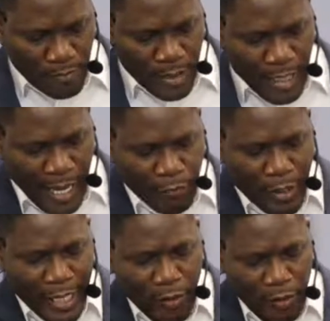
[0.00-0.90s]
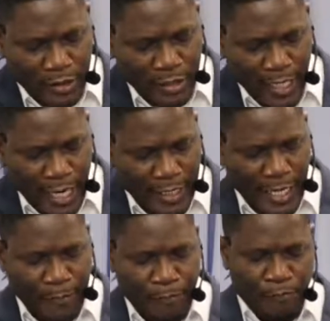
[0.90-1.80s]
And we cannot deny
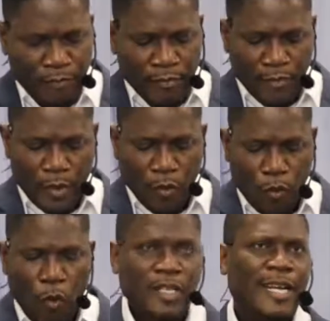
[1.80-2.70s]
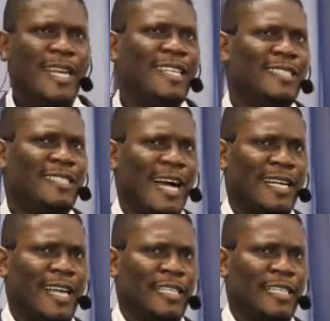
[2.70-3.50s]
that. What then is darkness?